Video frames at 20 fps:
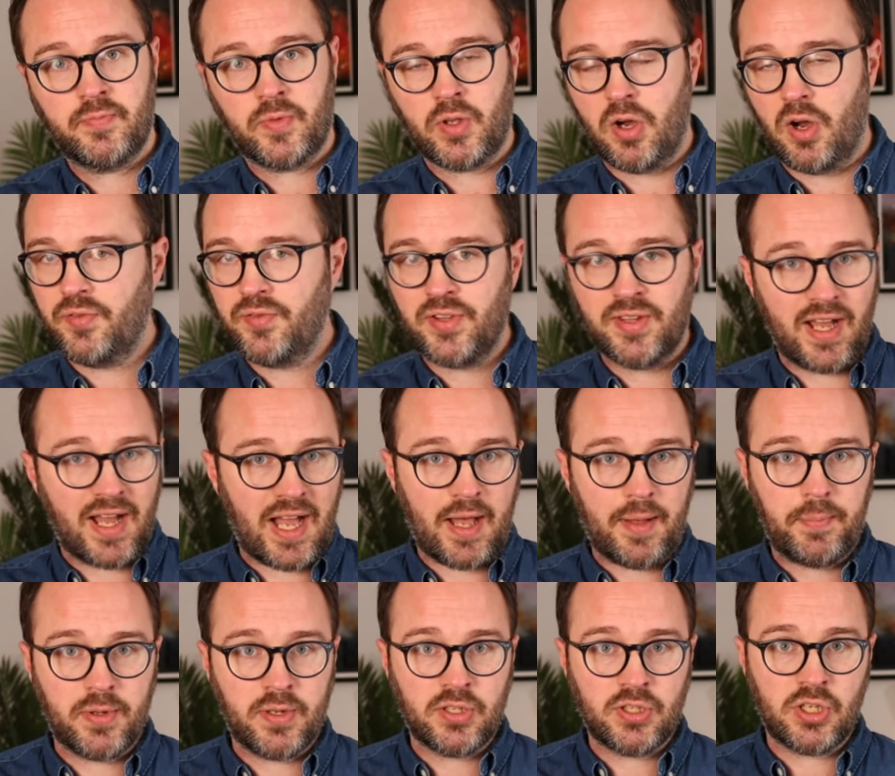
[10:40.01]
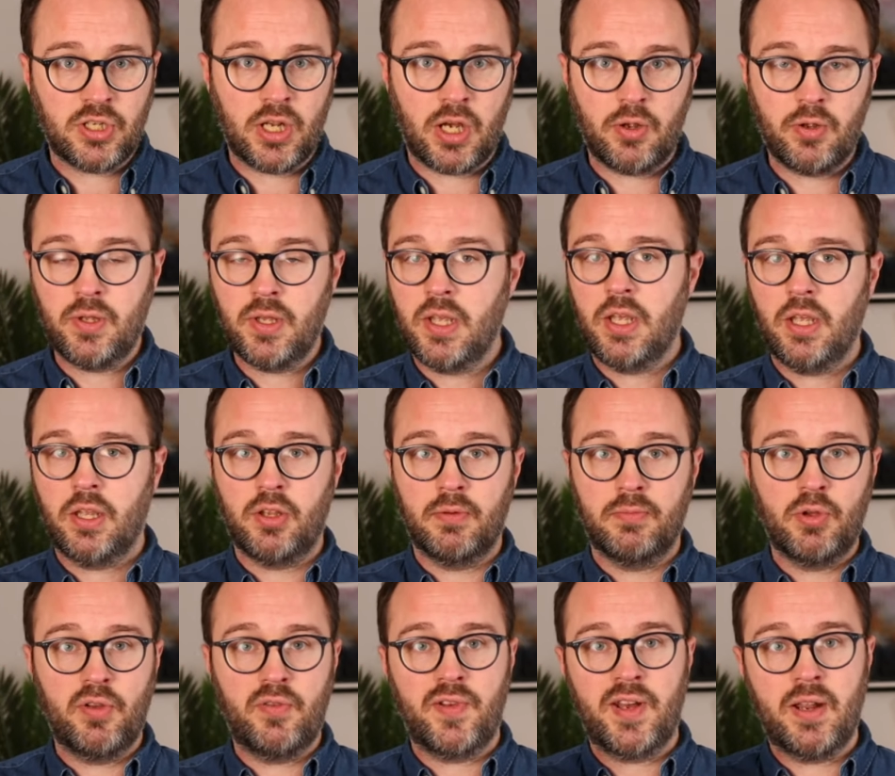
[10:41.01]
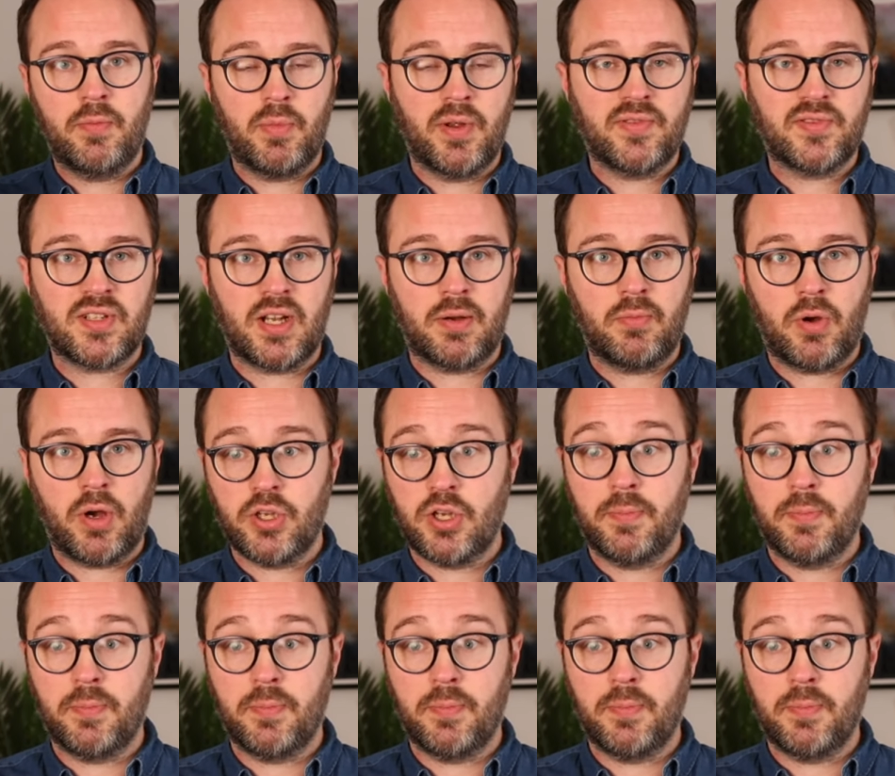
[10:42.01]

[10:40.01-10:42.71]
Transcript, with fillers: often that happens, you're moving in with someone,